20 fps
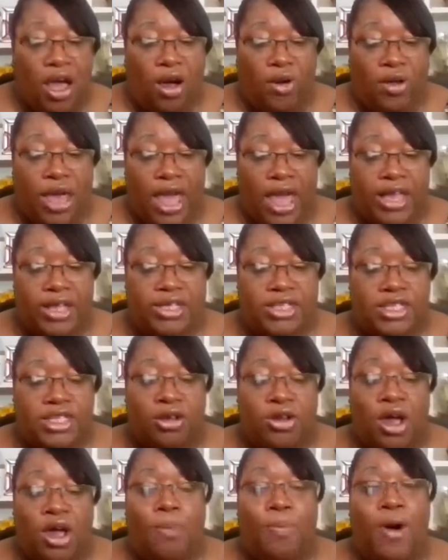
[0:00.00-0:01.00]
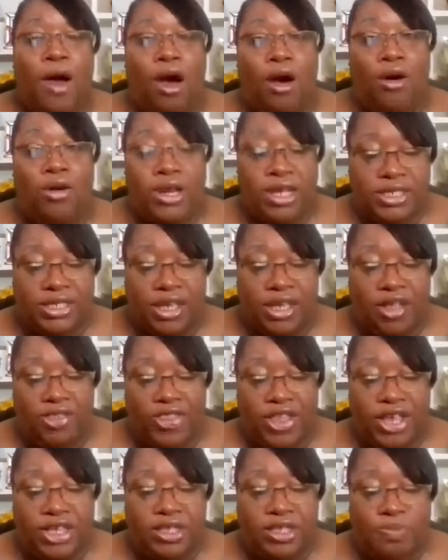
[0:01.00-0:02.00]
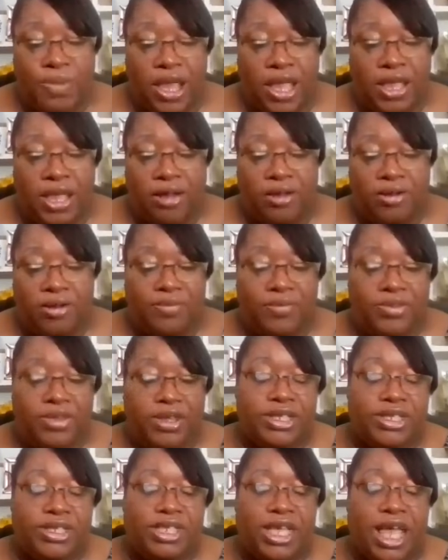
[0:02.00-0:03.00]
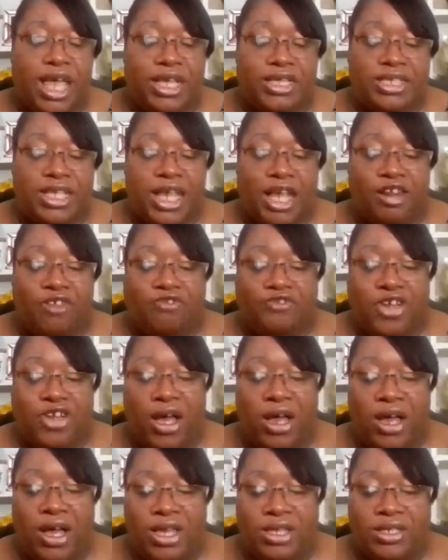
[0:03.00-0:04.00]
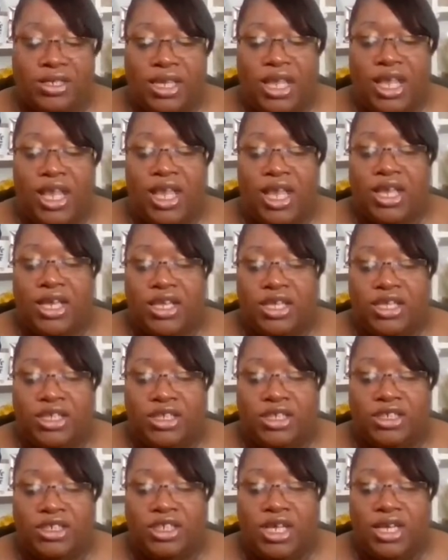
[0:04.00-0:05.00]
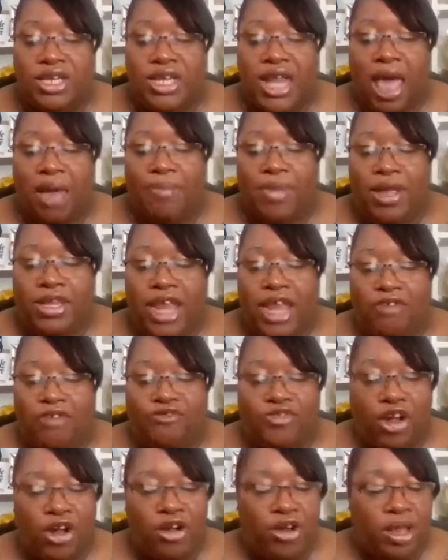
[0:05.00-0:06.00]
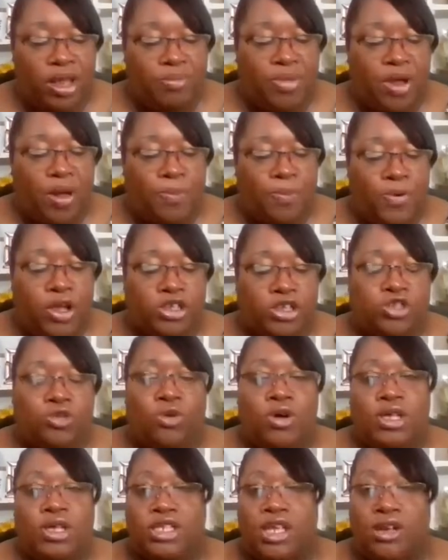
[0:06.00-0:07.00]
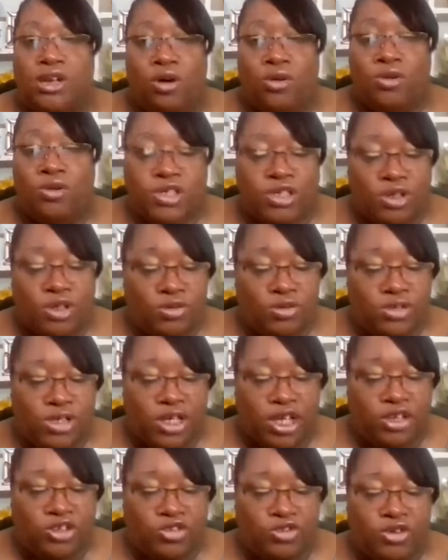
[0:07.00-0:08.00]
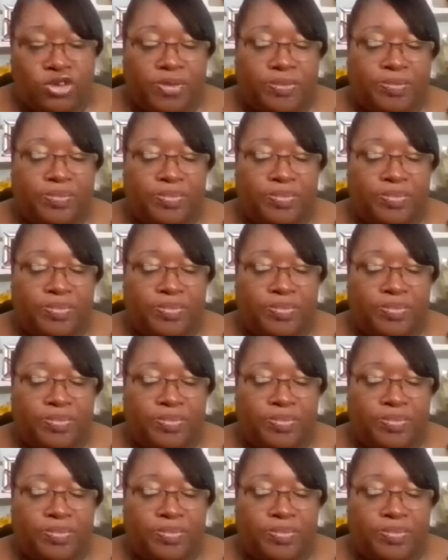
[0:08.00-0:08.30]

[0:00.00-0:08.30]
Okay, so the opponents of this bill says that the funds should not be diverted, but put towards the local school district.